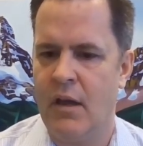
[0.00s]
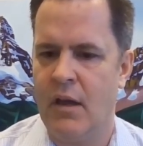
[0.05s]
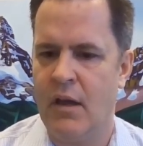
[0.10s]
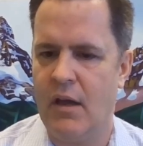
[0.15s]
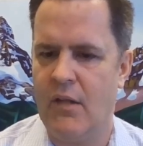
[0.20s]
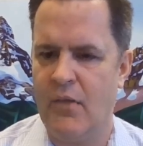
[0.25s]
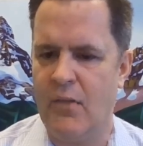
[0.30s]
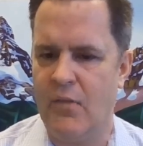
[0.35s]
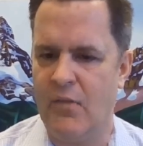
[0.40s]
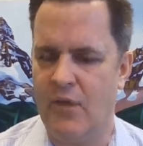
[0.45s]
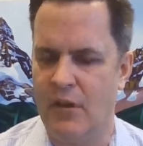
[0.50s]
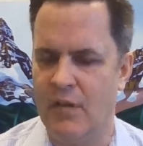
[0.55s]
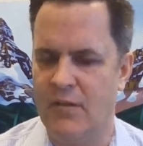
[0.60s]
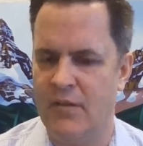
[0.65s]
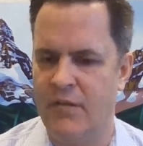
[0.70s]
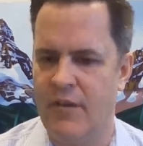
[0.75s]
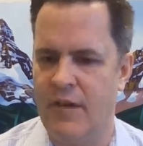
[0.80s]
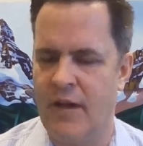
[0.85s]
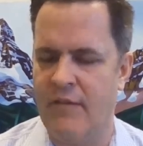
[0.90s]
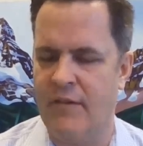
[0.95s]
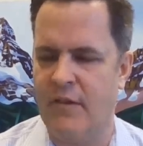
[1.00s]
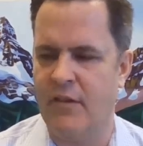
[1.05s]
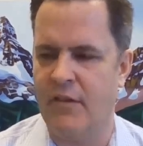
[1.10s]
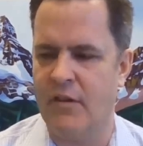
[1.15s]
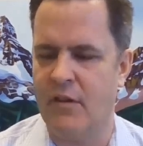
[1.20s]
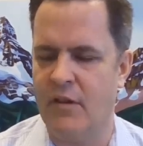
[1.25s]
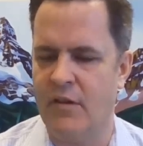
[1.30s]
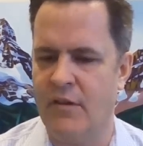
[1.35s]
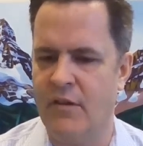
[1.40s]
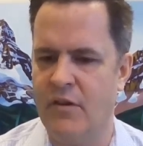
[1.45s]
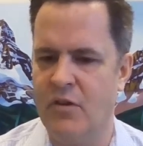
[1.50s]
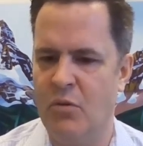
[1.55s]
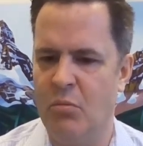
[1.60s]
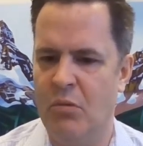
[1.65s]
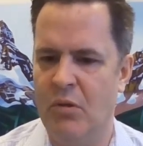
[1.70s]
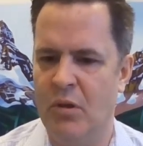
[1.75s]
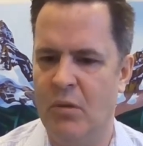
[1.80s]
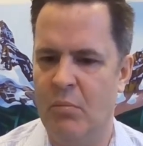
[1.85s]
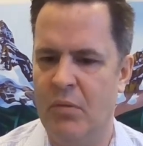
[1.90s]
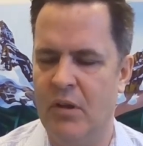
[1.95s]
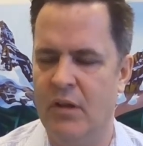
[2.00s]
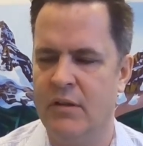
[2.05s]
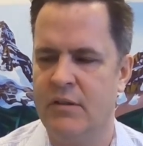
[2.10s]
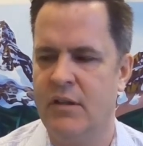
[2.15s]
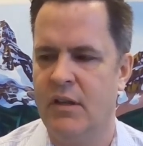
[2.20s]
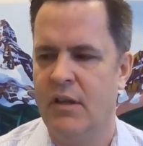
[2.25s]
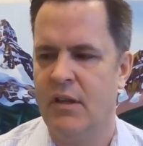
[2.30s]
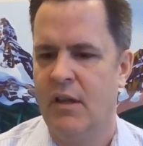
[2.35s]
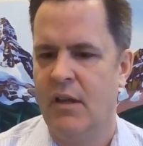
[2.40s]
as a result of having the new mill built.